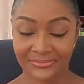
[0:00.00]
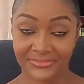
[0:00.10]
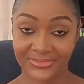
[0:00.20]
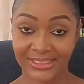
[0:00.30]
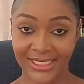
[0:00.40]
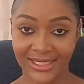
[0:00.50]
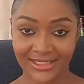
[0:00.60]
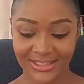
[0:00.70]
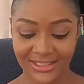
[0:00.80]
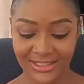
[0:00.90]
yeah,
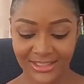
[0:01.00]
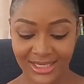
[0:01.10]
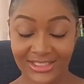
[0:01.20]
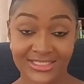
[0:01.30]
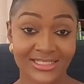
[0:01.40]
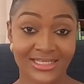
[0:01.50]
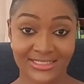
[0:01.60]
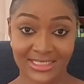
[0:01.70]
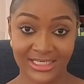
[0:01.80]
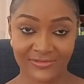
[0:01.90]
I see it as
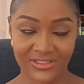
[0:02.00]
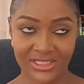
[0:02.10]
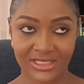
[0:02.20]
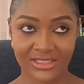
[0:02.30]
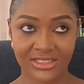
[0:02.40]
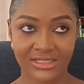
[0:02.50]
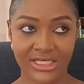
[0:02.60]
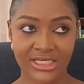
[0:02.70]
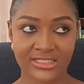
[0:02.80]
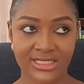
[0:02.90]
a gift. Another
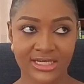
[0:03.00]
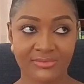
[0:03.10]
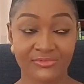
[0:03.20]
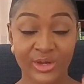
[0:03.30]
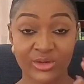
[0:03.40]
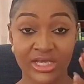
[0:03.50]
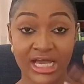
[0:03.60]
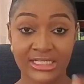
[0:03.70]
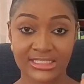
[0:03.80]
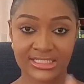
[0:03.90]
thing is that I'm very
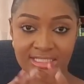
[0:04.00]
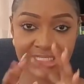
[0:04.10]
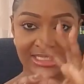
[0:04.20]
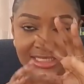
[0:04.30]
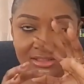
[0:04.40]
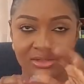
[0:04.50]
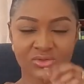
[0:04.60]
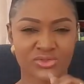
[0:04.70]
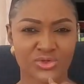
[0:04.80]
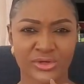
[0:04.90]
handsy, like, oh
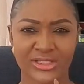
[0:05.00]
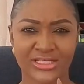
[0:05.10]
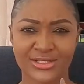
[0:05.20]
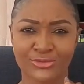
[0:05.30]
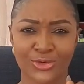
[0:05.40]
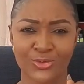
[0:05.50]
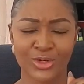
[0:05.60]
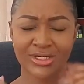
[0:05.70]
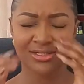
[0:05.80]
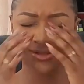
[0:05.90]
sorry, that's the wrong word.